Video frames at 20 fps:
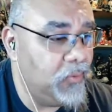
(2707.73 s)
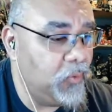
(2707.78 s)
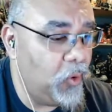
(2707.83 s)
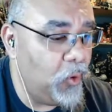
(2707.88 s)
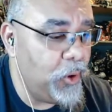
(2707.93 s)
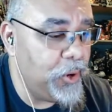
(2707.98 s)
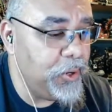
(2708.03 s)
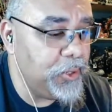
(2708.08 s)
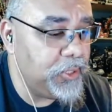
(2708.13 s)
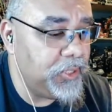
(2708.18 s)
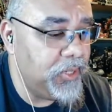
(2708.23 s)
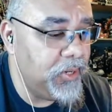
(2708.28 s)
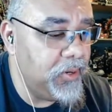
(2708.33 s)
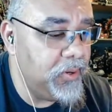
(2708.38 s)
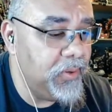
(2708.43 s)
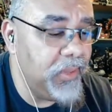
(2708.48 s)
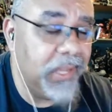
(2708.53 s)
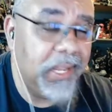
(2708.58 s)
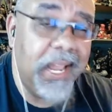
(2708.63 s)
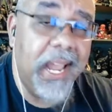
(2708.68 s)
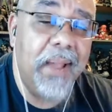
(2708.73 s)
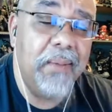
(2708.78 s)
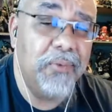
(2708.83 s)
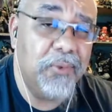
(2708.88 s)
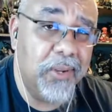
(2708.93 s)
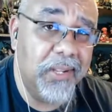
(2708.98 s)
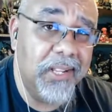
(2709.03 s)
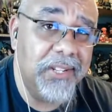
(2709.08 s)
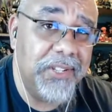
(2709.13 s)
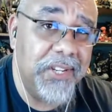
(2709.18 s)
Warriors two, the game
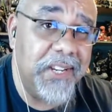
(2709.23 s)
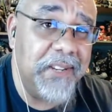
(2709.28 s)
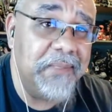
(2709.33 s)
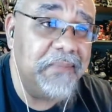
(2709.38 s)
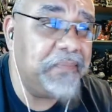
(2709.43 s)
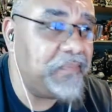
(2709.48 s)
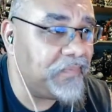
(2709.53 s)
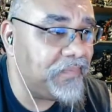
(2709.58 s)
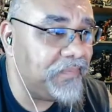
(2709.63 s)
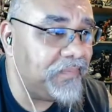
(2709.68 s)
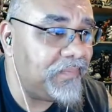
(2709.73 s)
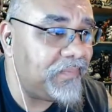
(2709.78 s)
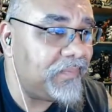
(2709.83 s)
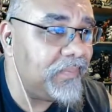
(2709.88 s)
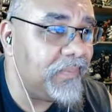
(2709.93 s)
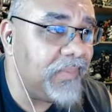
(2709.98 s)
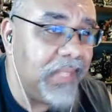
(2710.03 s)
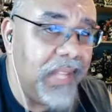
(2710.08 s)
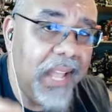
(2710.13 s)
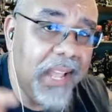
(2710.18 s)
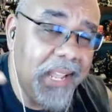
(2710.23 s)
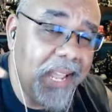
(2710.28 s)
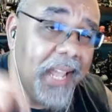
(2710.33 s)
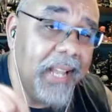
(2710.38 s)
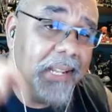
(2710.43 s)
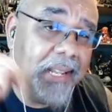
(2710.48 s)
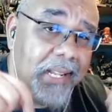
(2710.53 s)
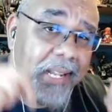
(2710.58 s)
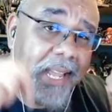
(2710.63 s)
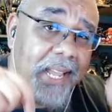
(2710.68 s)
trilogy.
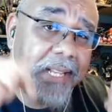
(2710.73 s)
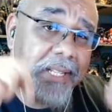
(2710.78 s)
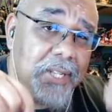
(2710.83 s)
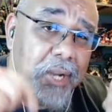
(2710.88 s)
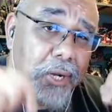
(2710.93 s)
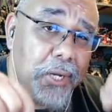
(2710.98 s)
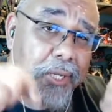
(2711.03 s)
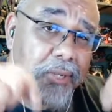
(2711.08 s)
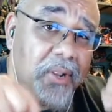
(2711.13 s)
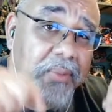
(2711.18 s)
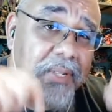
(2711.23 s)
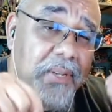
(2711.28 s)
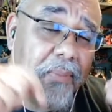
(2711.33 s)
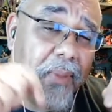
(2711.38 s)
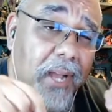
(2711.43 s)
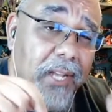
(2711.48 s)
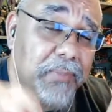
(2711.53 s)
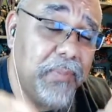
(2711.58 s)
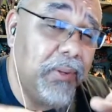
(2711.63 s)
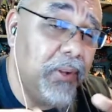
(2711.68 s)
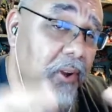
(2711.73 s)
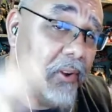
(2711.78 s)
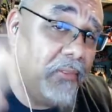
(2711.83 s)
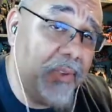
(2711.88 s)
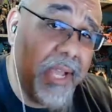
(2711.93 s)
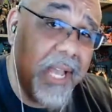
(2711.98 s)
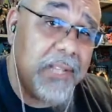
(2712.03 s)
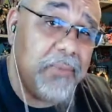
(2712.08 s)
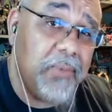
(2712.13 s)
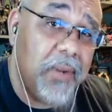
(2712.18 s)
Again, the links are in the description box below if
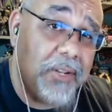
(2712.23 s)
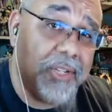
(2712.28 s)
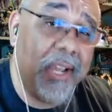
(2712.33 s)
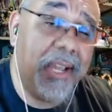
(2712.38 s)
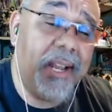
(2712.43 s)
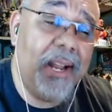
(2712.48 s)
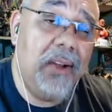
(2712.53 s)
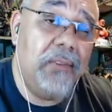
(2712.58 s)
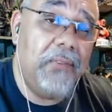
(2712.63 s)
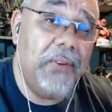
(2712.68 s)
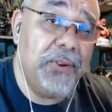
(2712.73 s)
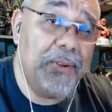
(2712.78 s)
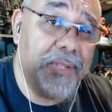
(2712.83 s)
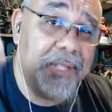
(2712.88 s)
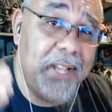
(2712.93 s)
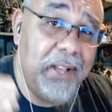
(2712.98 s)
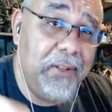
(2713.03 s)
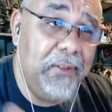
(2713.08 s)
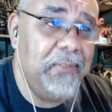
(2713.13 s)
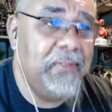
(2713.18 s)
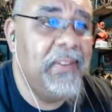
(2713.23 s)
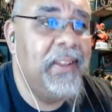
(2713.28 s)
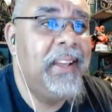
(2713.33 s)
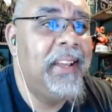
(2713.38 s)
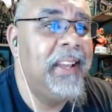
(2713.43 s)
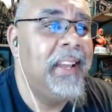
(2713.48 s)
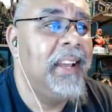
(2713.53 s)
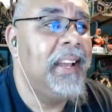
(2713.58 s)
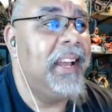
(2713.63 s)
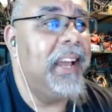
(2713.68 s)
you guys want to check it out for yourself
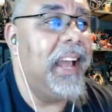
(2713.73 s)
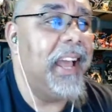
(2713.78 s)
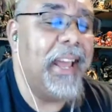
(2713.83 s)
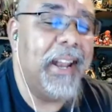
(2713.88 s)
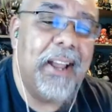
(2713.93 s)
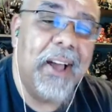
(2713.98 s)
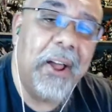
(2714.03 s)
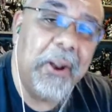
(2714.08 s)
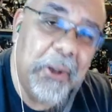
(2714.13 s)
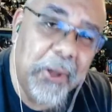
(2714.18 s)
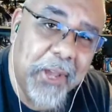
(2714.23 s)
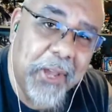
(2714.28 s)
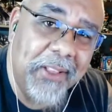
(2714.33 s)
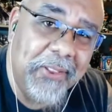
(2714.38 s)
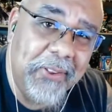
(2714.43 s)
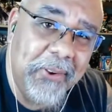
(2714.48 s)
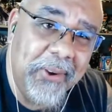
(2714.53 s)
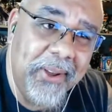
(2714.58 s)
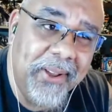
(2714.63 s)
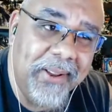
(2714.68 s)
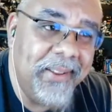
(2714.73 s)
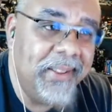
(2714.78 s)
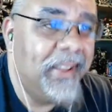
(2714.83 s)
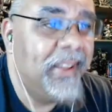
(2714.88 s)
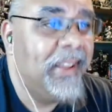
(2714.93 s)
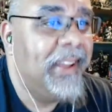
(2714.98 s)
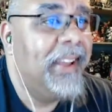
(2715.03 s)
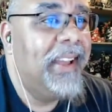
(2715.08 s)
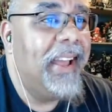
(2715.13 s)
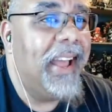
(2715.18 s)
and uh, look into it.
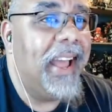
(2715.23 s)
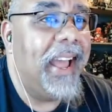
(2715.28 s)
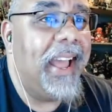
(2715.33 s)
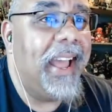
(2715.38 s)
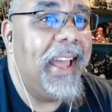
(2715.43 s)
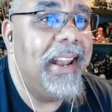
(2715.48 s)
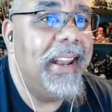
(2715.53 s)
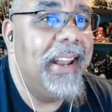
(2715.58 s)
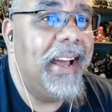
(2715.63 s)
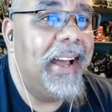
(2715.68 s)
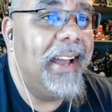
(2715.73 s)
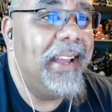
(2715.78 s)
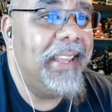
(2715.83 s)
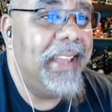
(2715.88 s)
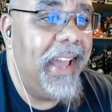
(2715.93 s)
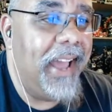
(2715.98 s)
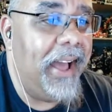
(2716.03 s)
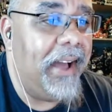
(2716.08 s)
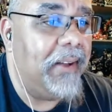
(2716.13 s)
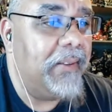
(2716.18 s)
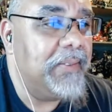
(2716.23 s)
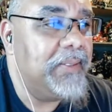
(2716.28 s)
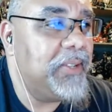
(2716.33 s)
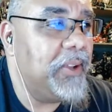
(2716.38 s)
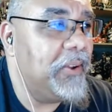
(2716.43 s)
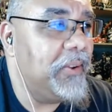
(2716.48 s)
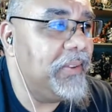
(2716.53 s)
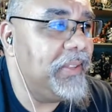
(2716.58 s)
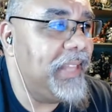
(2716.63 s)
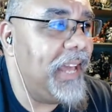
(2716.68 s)
And uh, yeah,
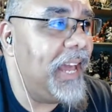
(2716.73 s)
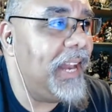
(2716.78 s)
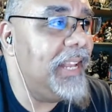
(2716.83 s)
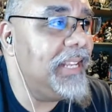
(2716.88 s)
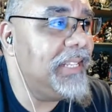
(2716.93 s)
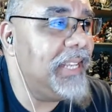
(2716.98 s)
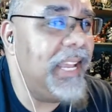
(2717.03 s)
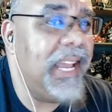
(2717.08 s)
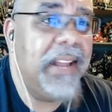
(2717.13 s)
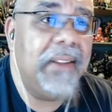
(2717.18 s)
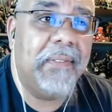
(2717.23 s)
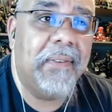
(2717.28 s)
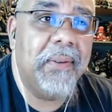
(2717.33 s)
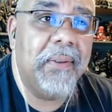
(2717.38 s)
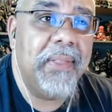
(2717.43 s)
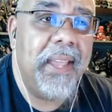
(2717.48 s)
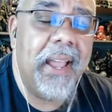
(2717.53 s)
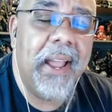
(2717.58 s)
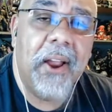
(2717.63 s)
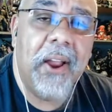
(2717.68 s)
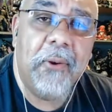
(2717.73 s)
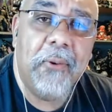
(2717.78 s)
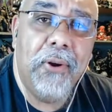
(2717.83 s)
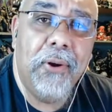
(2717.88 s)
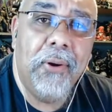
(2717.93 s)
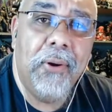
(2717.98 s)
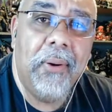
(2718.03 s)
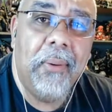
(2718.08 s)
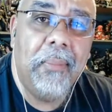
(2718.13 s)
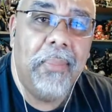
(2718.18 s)
so that is it for the
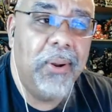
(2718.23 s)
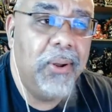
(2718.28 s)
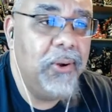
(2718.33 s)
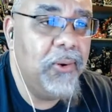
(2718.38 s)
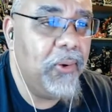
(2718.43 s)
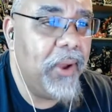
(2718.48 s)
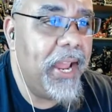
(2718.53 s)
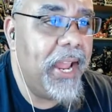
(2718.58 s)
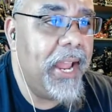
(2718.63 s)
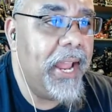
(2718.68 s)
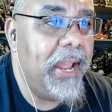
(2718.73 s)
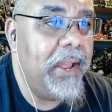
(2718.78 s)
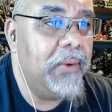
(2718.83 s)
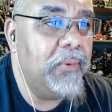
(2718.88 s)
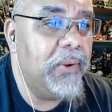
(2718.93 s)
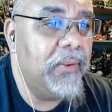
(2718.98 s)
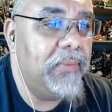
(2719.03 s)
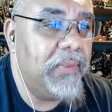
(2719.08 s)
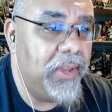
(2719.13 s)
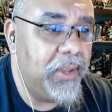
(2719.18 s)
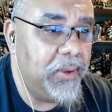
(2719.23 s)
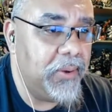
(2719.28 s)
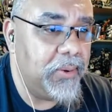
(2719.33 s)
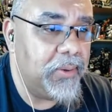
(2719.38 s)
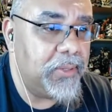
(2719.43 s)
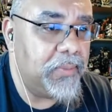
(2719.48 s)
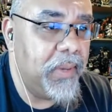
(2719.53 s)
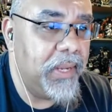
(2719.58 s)
Arrow Blu-ray reviews.